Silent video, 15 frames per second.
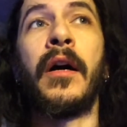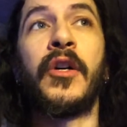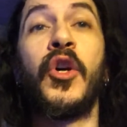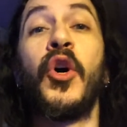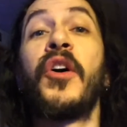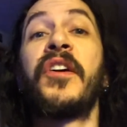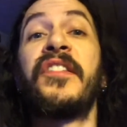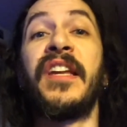
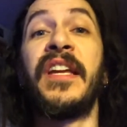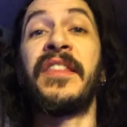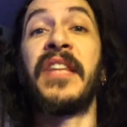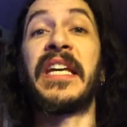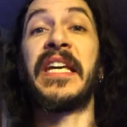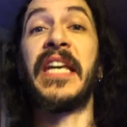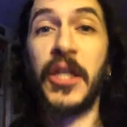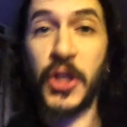cooks in
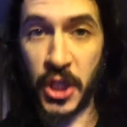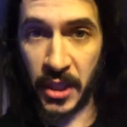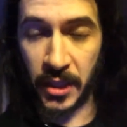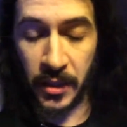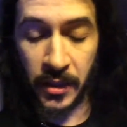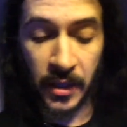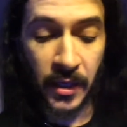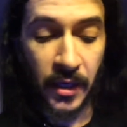the
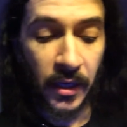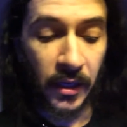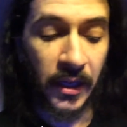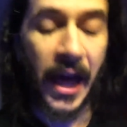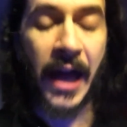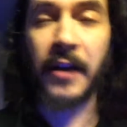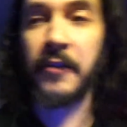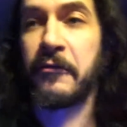kitchen, a
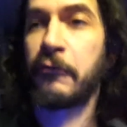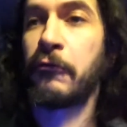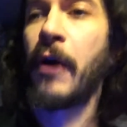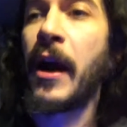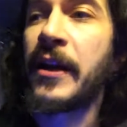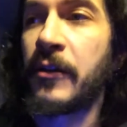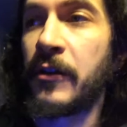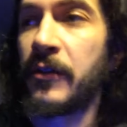lot of
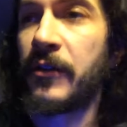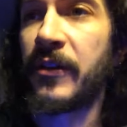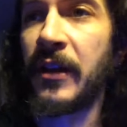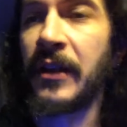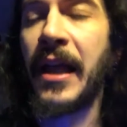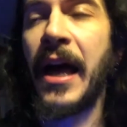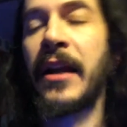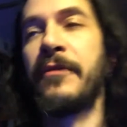writers,
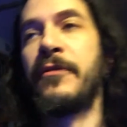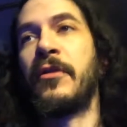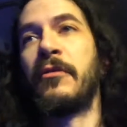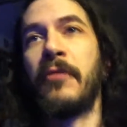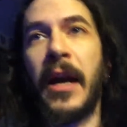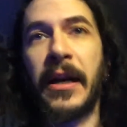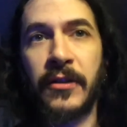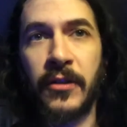a lot of
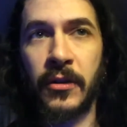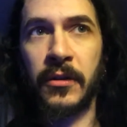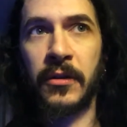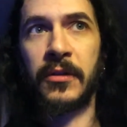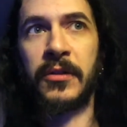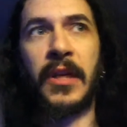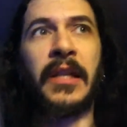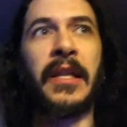
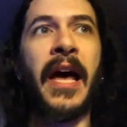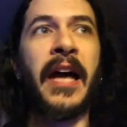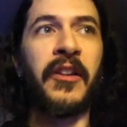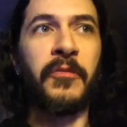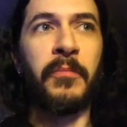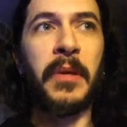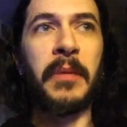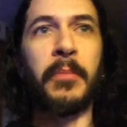directors, a lot
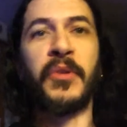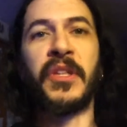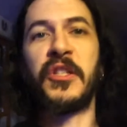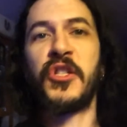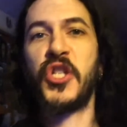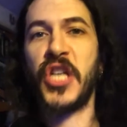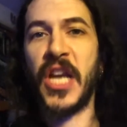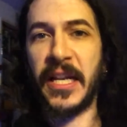of people
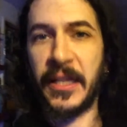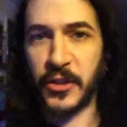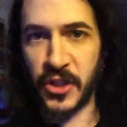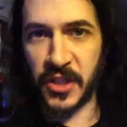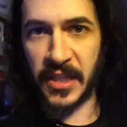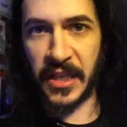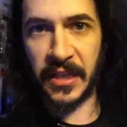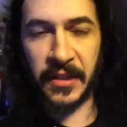that
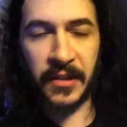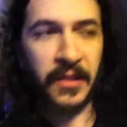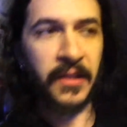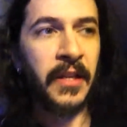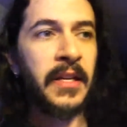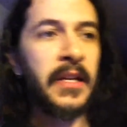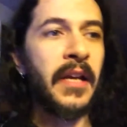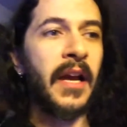changed
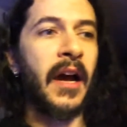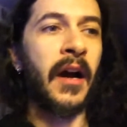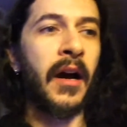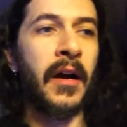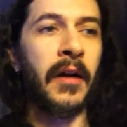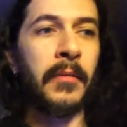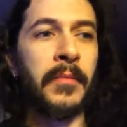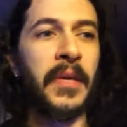things
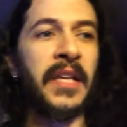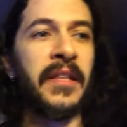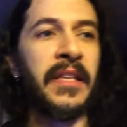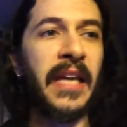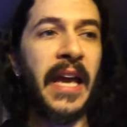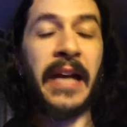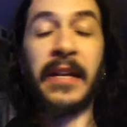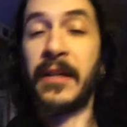in
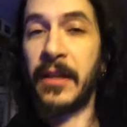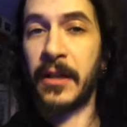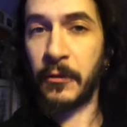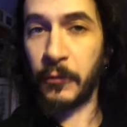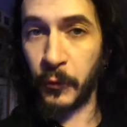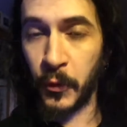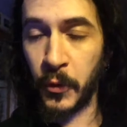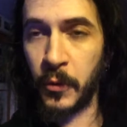the
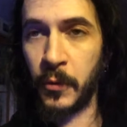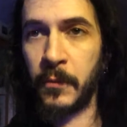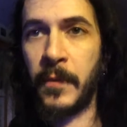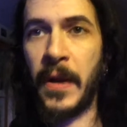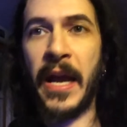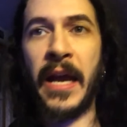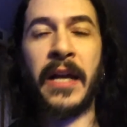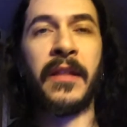editing
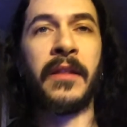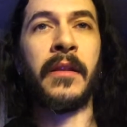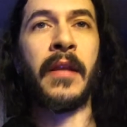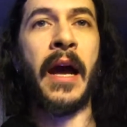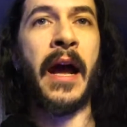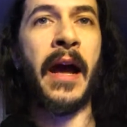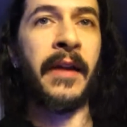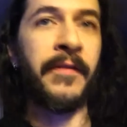room.
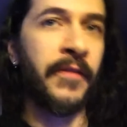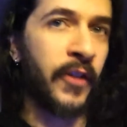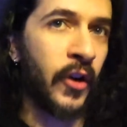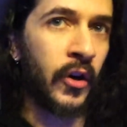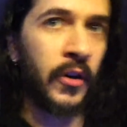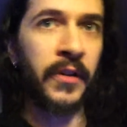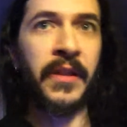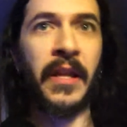And I've
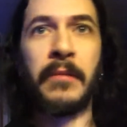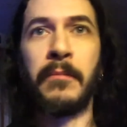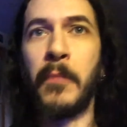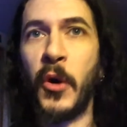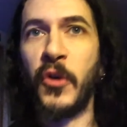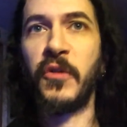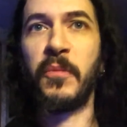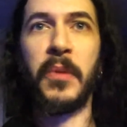heard that
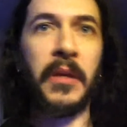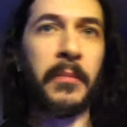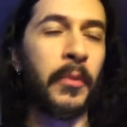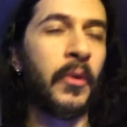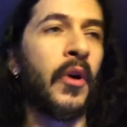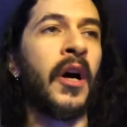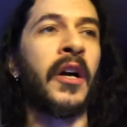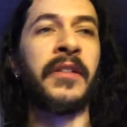most
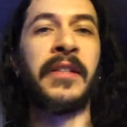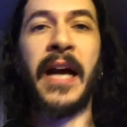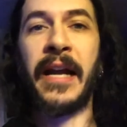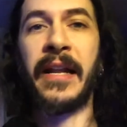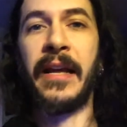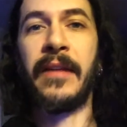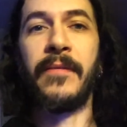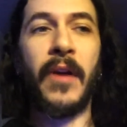people are
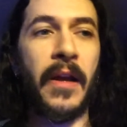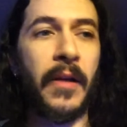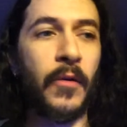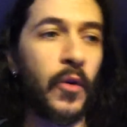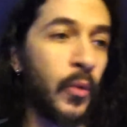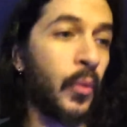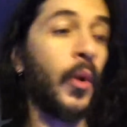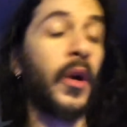not
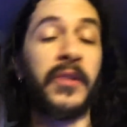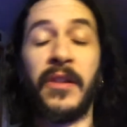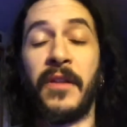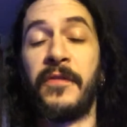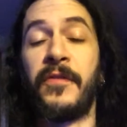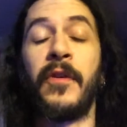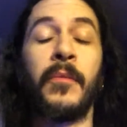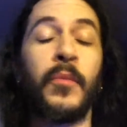who worked in
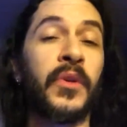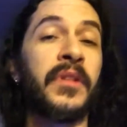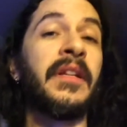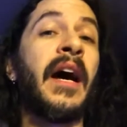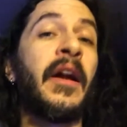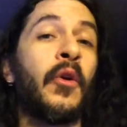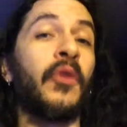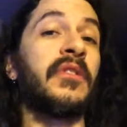the film were
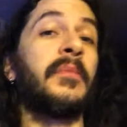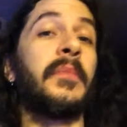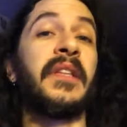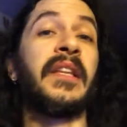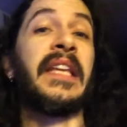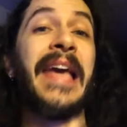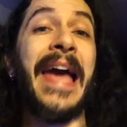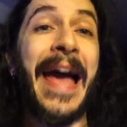not
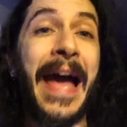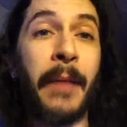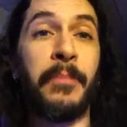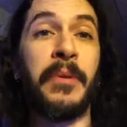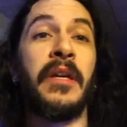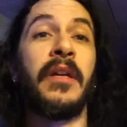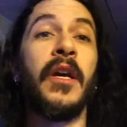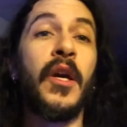ultimately
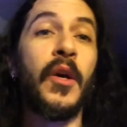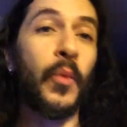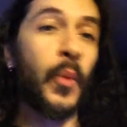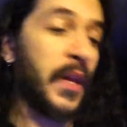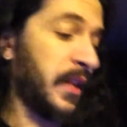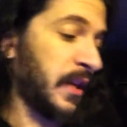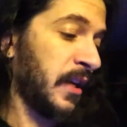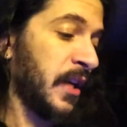happy
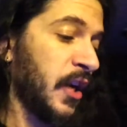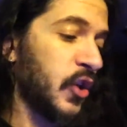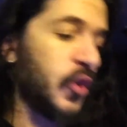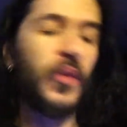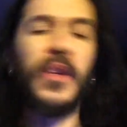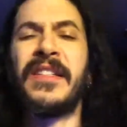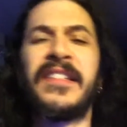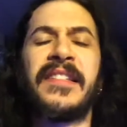with it.
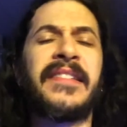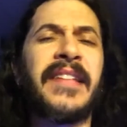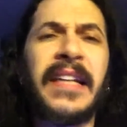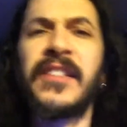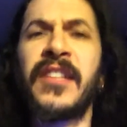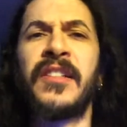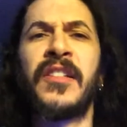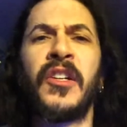You can
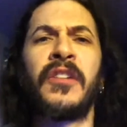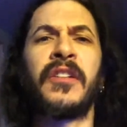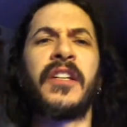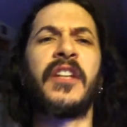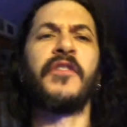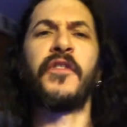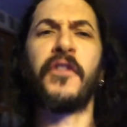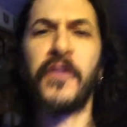sense that there are
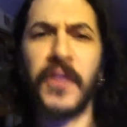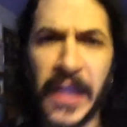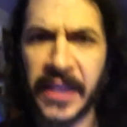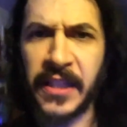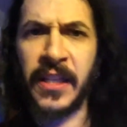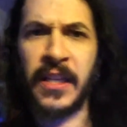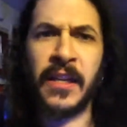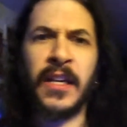
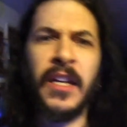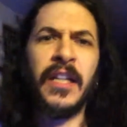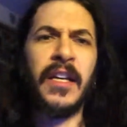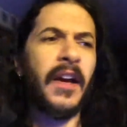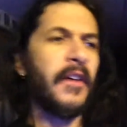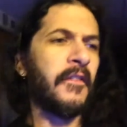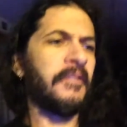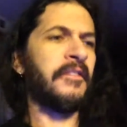conflicting
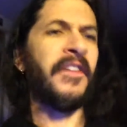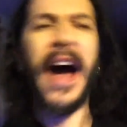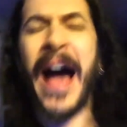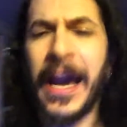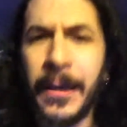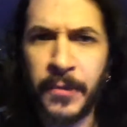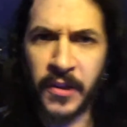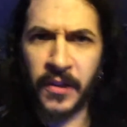
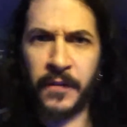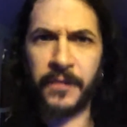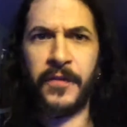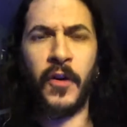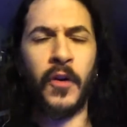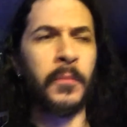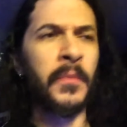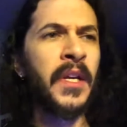vibes in the
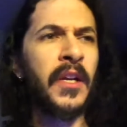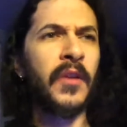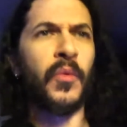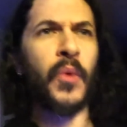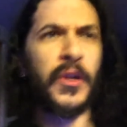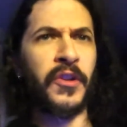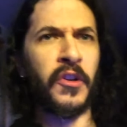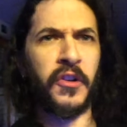film
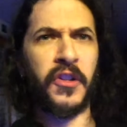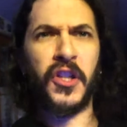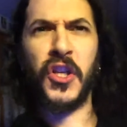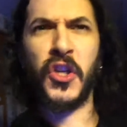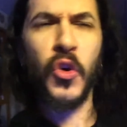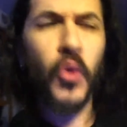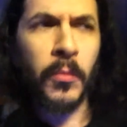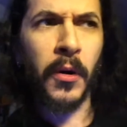where there's
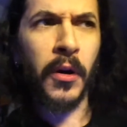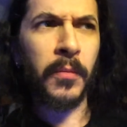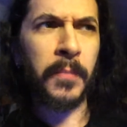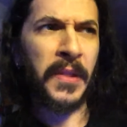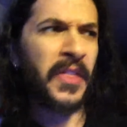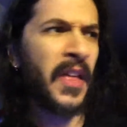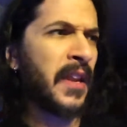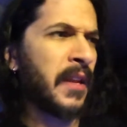humor,
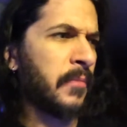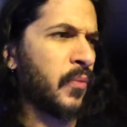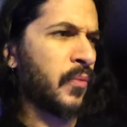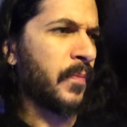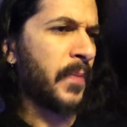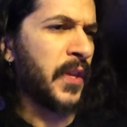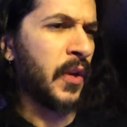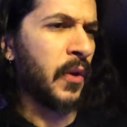but then
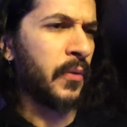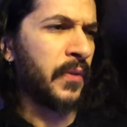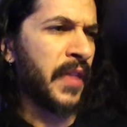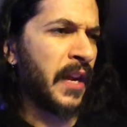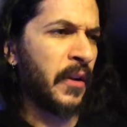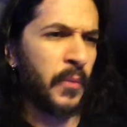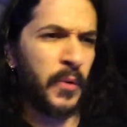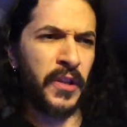
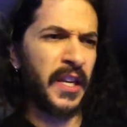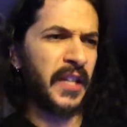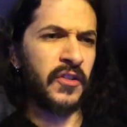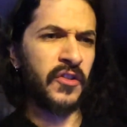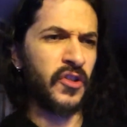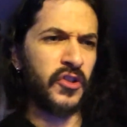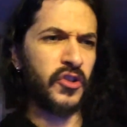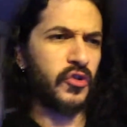it was
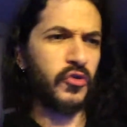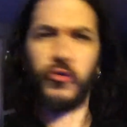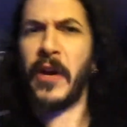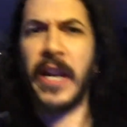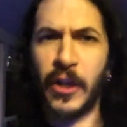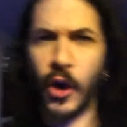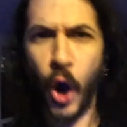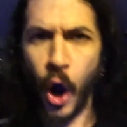like just
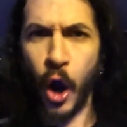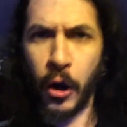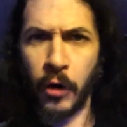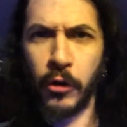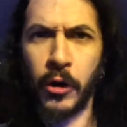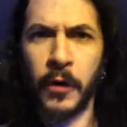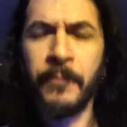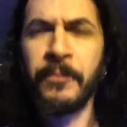straight
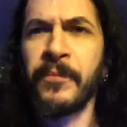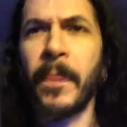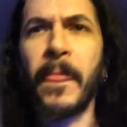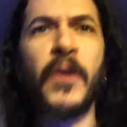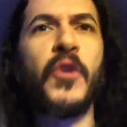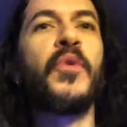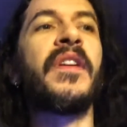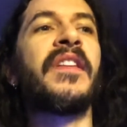horror.
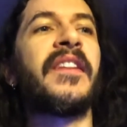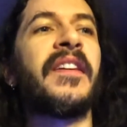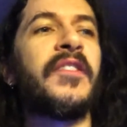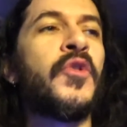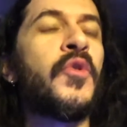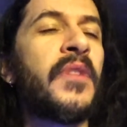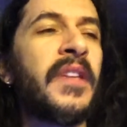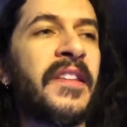You
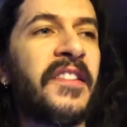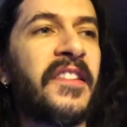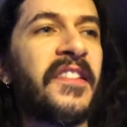can